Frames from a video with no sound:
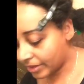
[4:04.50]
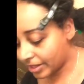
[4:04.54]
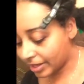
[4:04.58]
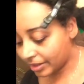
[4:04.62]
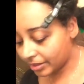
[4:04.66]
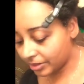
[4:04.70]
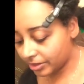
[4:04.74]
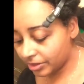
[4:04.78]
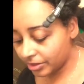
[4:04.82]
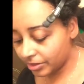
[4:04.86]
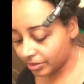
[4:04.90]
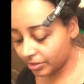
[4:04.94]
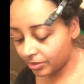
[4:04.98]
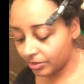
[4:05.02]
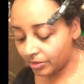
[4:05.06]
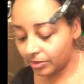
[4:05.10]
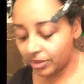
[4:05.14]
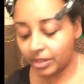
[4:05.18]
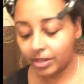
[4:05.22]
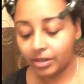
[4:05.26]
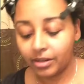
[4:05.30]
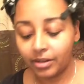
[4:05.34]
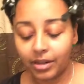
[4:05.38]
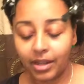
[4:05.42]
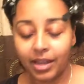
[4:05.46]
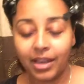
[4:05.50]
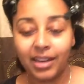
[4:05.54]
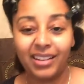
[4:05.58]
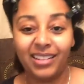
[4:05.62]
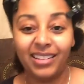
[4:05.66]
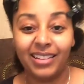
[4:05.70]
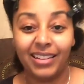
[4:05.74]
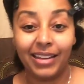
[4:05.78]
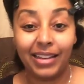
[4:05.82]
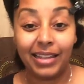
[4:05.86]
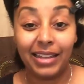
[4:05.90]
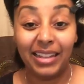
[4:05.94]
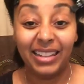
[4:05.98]
got 2 that are kind of
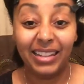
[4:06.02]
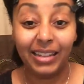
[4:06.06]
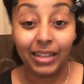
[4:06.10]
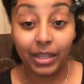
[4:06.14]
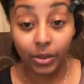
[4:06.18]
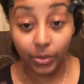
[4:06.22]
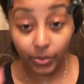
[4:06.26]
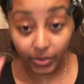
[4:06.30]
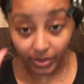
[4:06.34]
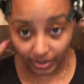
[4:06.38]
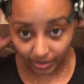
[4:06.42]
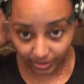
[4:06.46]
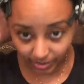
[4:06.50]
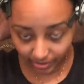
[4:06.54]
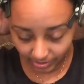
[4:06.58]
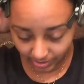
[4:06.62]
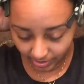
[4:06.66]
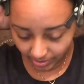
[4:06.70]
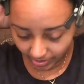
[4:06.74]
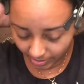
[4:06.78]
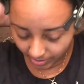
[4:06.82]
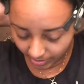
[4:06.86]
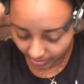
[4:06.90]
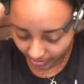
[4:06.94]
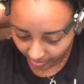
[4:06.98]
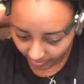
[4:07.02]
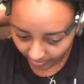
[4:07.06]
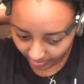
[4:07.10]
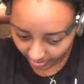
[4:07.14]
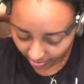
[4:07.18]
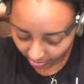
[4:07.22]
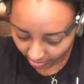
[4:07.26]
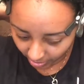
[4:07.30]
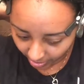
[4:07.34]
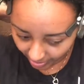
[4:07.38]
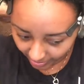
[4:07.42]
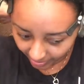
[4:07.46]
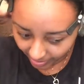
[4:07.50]
like a liquid. So I'm going to
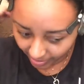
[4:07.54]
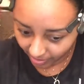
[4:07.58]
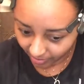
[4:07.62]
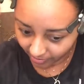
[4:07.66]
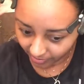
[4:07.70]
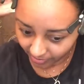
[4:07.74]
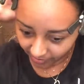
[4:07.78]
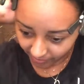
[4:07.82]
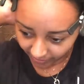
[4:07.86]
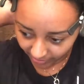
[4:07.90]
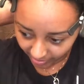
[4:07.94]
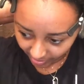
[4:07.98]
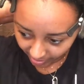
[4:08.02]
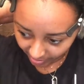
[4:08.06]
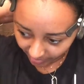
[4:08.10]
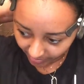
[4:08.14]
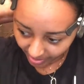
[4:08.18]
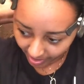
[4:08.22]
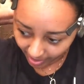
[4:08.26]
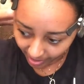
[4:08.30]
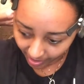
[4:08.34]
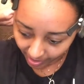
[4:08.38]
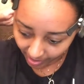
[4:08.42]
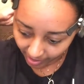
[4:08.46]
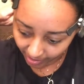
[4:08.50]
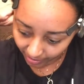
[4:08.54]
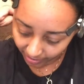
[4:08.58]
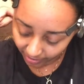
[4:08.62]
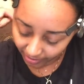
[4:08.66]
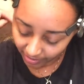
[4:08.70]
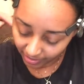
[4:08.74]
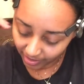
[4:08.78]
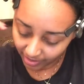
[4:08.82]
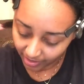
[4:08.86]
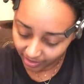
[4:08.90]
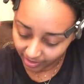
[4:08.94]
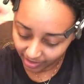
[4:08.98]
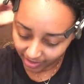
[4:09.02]
try that on the very back.
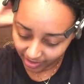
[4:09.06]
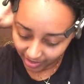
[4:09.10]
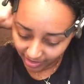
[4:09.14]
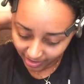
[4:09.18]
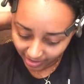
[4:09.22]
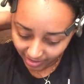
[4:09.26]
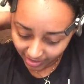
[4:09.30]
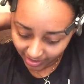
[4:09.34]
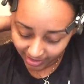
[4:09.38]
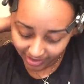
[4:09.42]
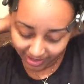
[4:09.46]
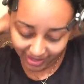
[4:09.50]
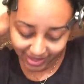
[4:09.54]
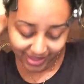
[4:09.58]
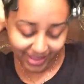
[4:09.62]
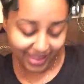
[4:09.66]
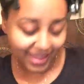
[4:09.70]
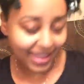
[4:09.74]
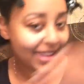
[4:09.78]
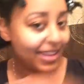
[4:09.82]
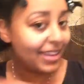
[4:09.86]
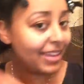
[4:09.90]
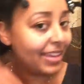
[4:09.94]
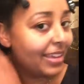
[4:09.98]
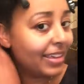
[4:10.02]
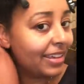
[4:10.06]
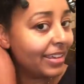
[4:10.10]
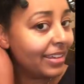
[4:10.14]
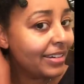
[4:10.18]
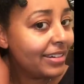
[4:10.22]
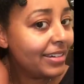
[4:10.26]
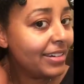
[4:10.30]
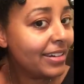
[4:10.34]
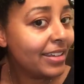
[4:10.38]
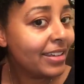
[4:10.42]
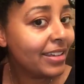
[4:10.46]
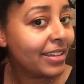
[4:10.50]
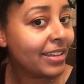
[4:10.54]
And